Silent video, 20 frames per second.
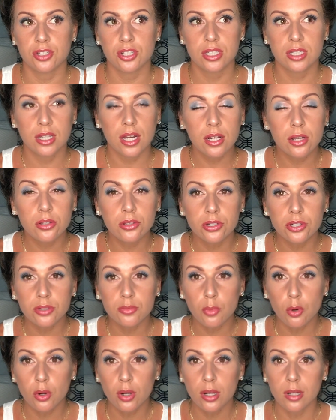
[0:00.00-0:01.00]
just kind of learn
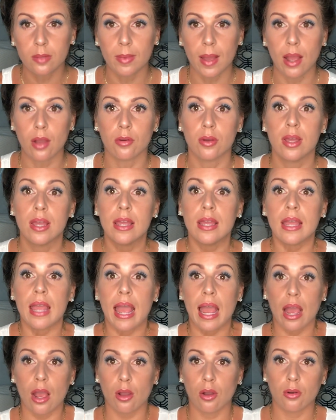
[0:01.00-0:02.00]
more about
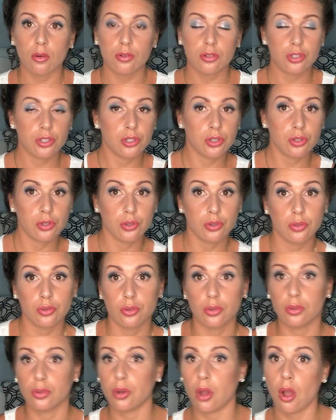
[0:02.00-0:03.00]
how
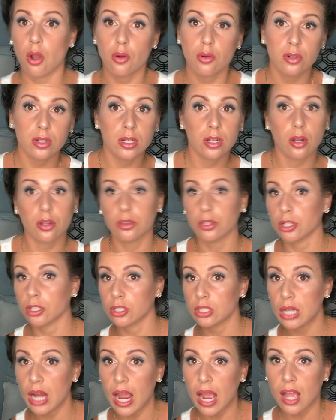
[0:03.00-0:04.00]
to hone in on their
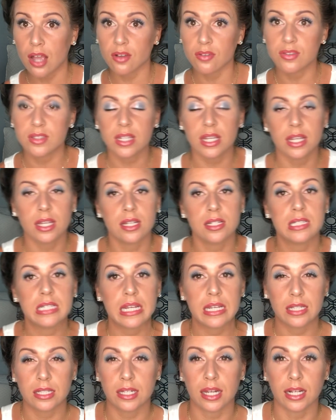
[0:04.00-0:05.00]
craft and
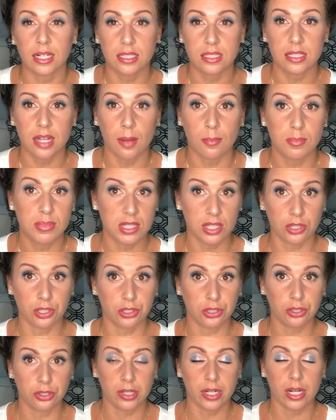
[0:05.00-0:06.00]
take the next steps in their
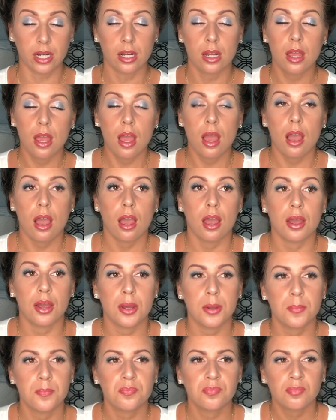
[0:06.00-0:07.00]
career.
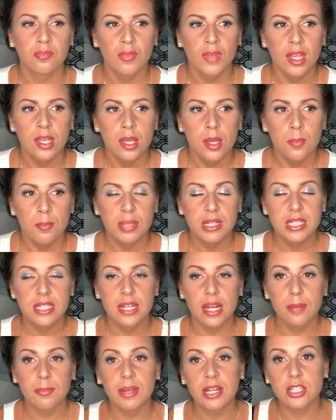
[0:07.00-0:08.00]
But
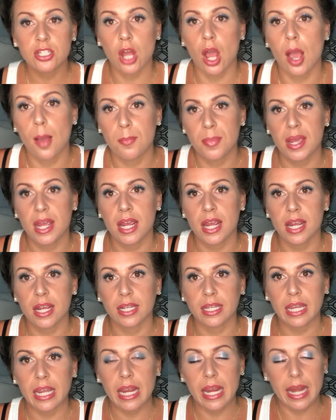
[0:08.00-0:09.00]
today my
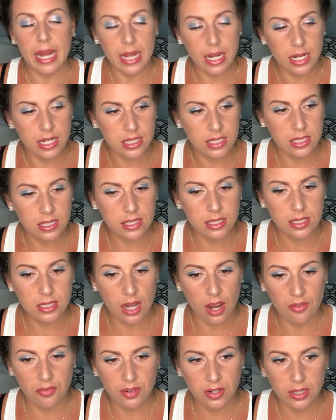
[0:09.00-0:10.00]
topic is
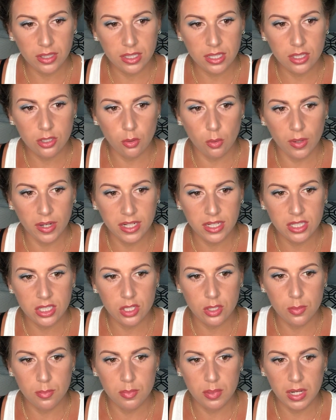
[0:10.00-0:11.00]
definitely going
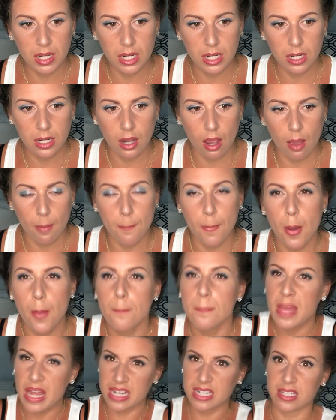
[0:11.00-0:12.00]
to be
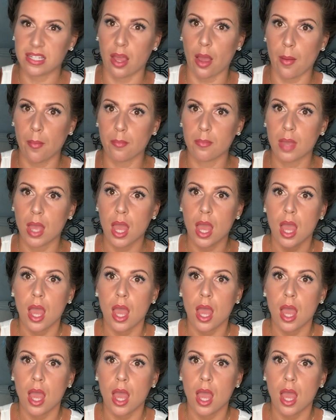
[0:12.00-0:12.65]
momentum.